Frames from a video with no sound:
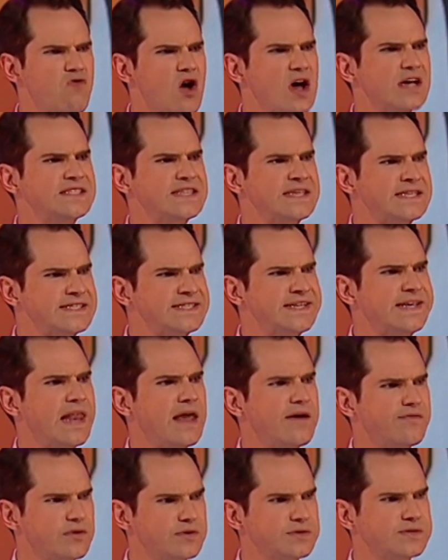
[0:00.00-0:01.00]
rising sea
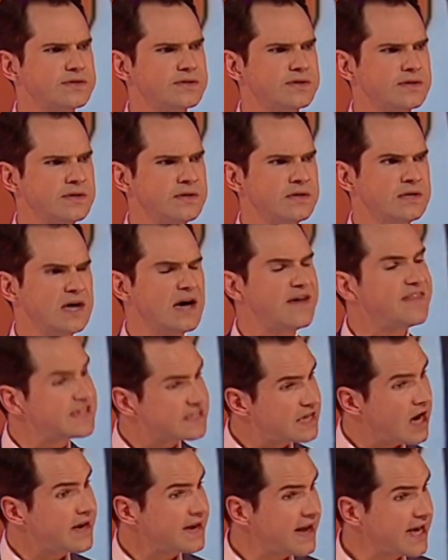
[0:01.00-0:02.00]
levels. And this
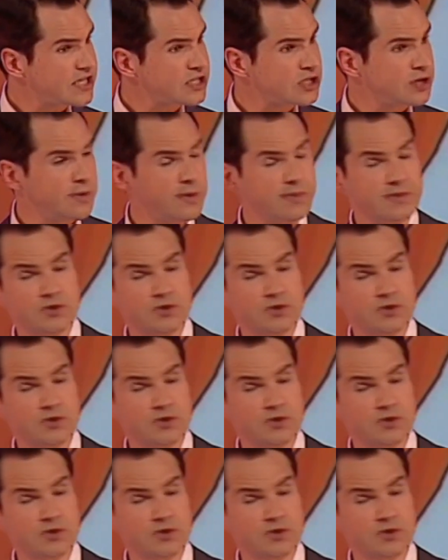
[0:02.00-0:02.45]
guy next to me